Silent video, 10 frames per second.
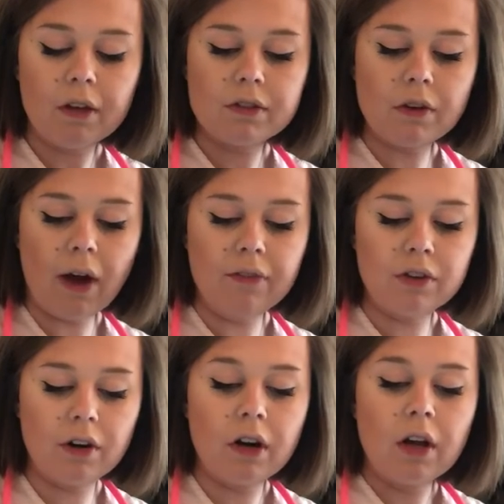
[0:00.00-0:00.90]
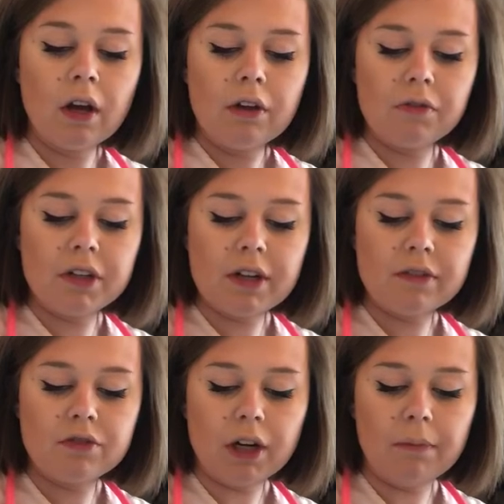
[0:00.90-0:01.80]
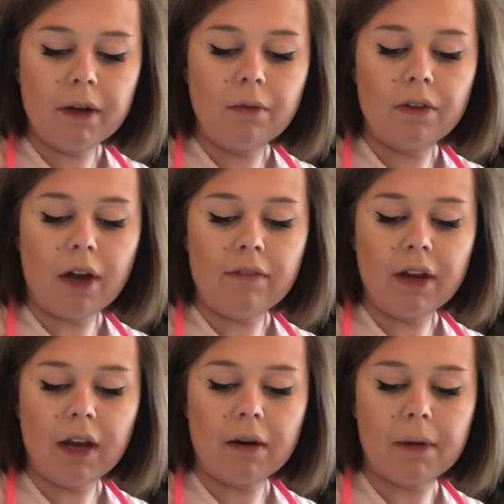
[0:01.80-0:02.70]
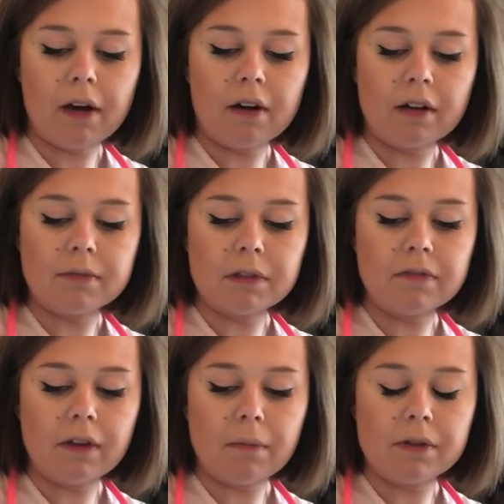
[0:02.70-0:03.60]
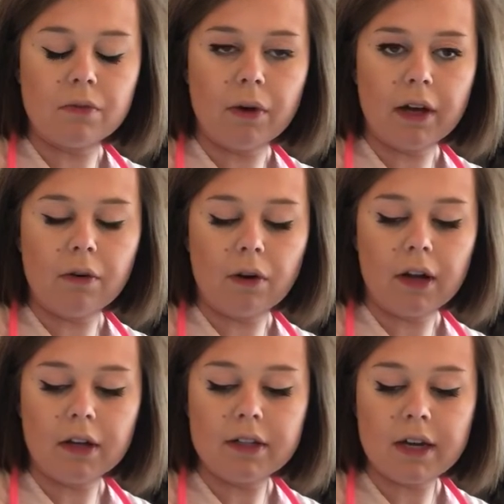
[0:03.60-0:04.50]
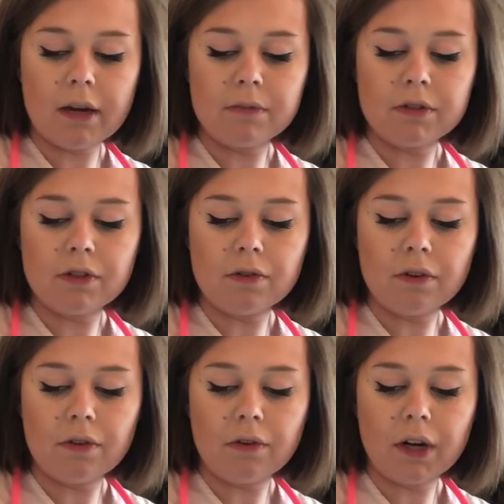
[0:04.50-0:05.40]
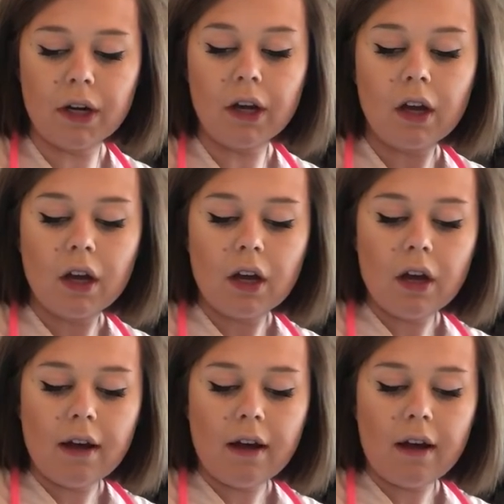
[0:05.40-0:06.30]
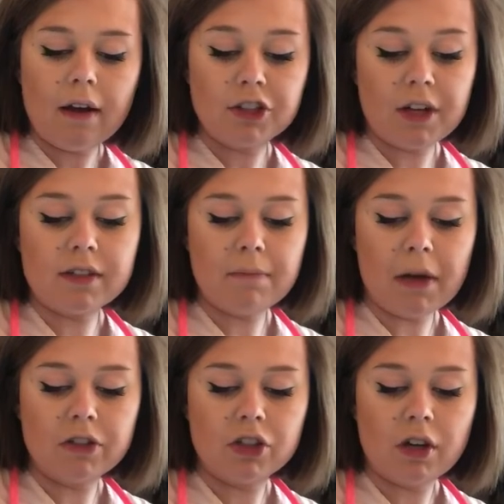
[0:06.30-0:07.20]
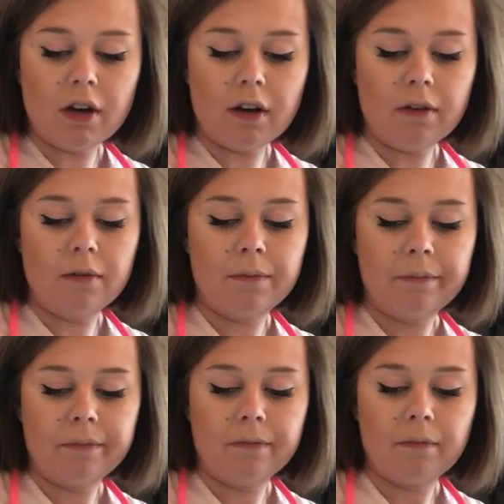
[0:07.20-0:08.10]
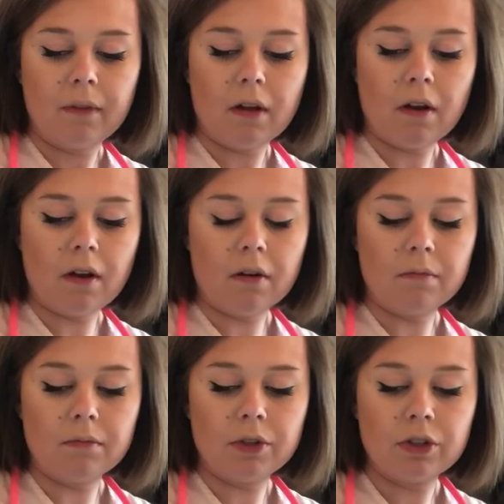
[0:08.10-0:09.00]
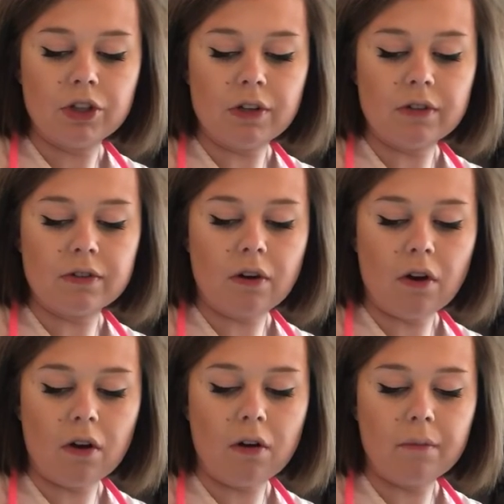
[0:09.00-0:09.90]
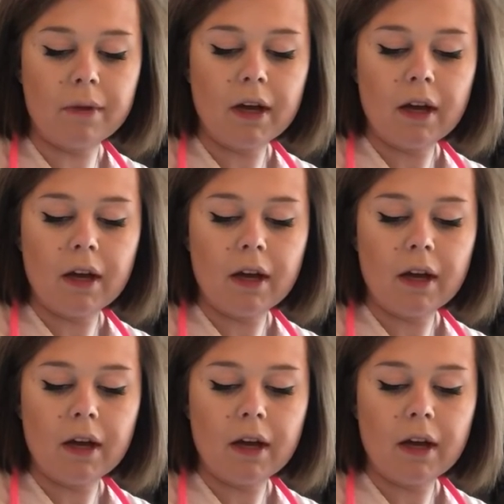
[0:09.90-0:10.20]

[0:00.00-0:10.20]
So after 3 days of treatment with IV antibiotics, Miss Phillips is awake, oriented ×2 to 3. She has dementia. She's calm.